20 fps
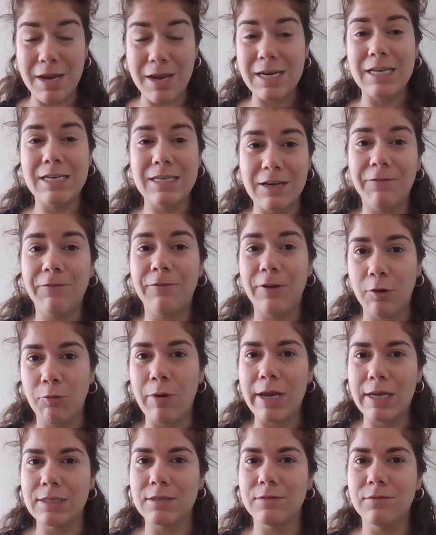many different
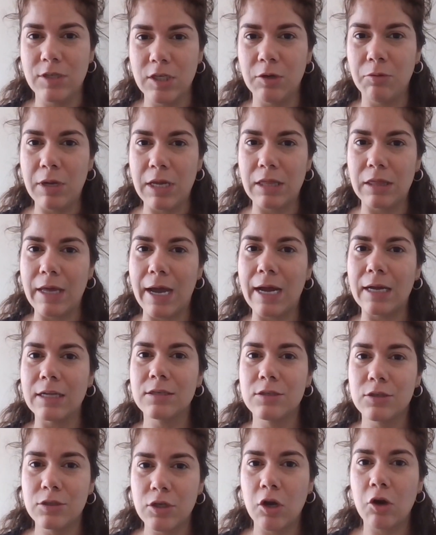ways of doing
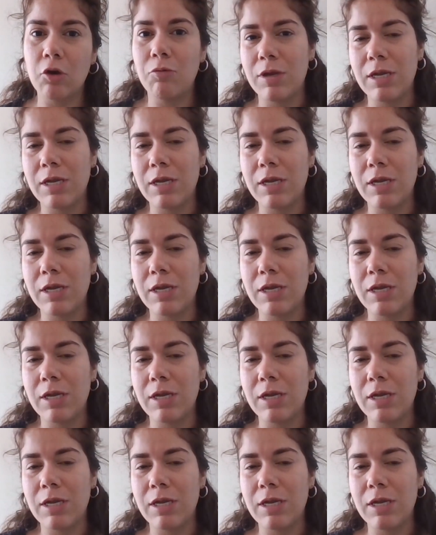that so